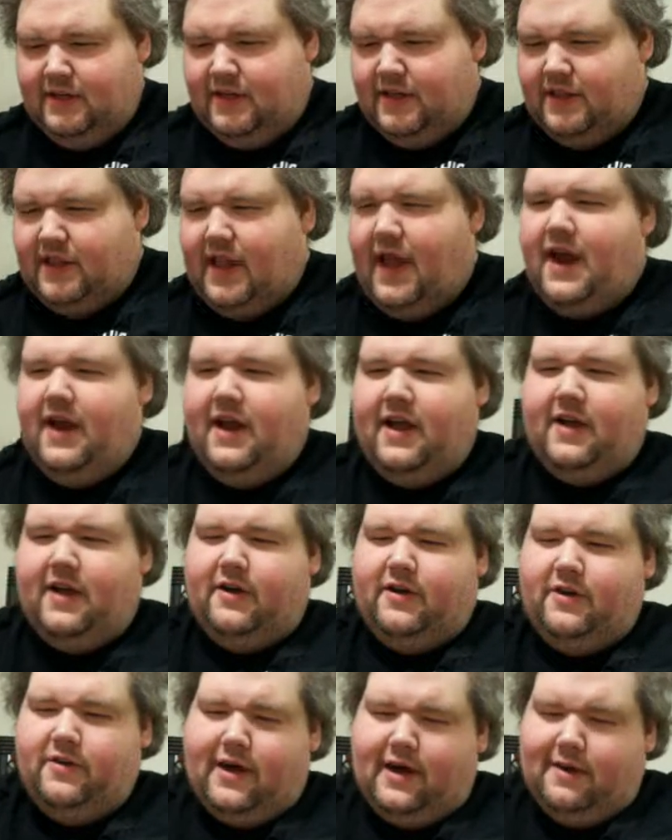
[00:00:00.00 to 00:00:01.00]
There you go.
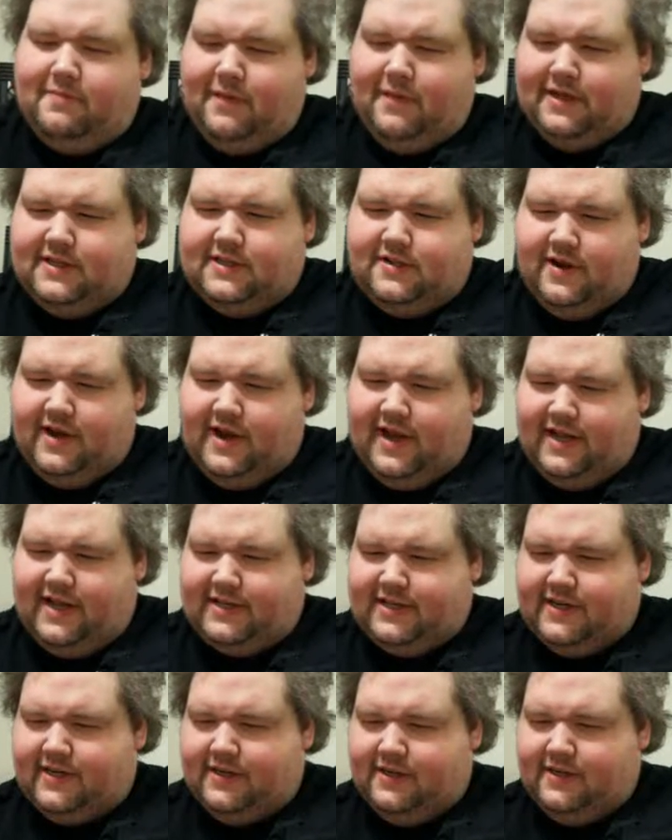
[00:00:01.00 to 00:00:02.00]
You get a monster
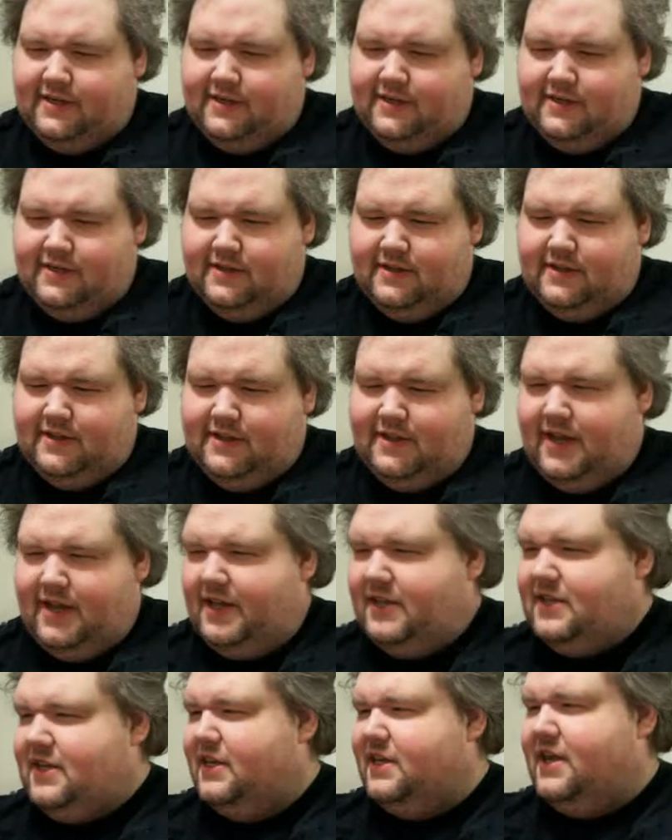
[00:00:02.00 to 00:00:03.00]
enhancer.
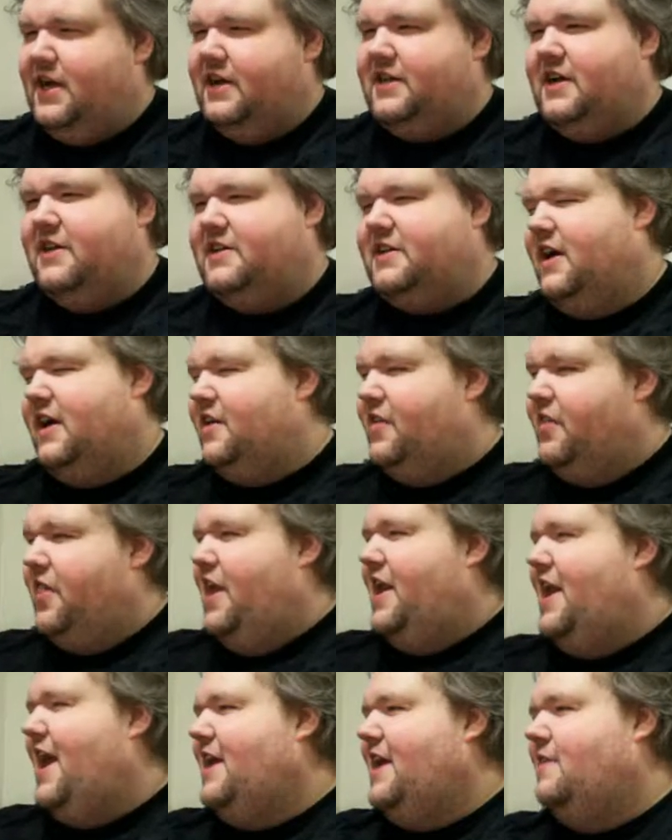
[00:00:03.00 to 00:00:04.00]
It's a, dot dot dot.
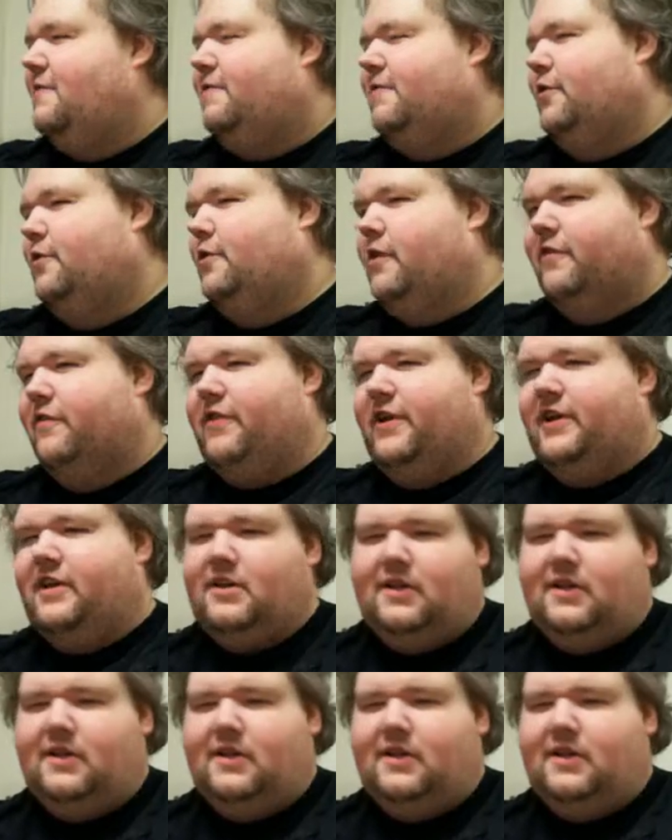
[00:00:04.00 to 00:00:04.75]
That ate Pflugerville.